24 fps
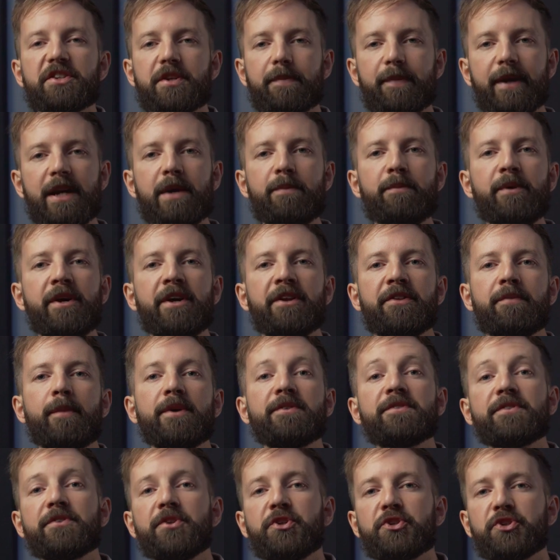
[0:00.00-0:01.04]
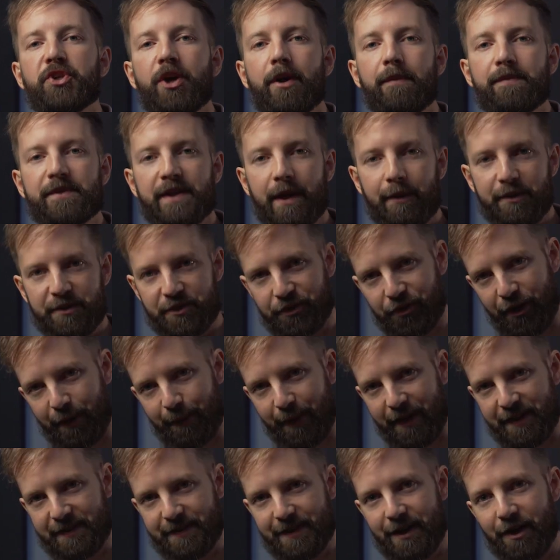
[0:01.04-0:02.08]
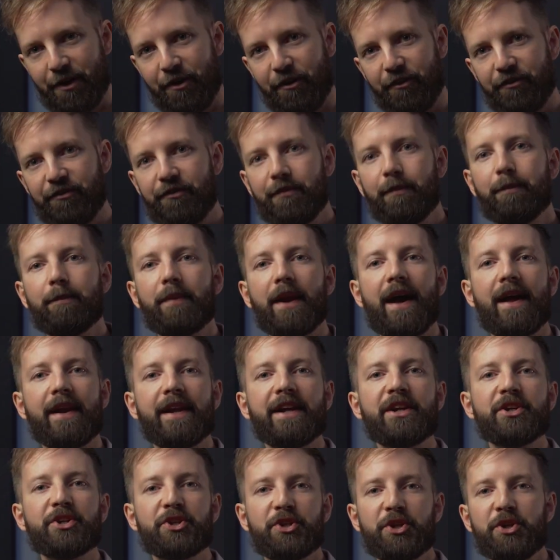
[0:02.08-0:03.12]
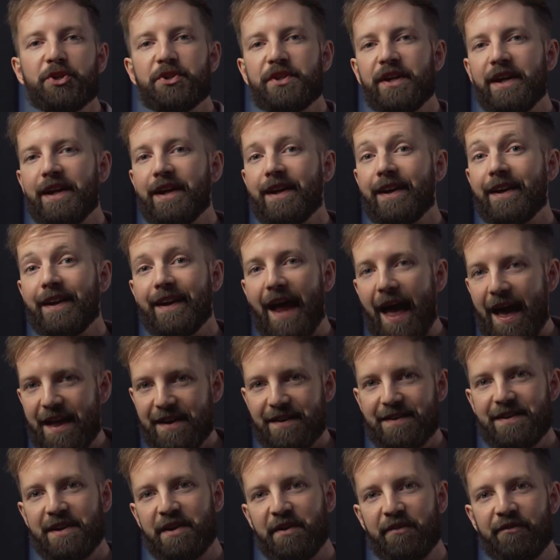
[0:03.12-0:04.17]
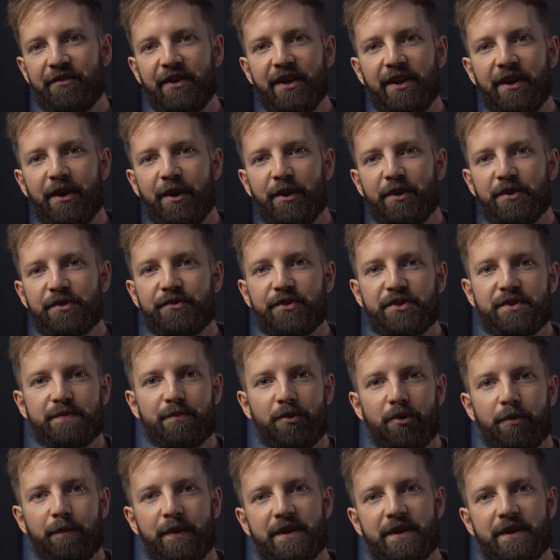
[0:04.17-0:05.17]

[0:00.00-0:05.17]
To begin with, most of the jobs I was doing myself, planning, shooting and editing videos for small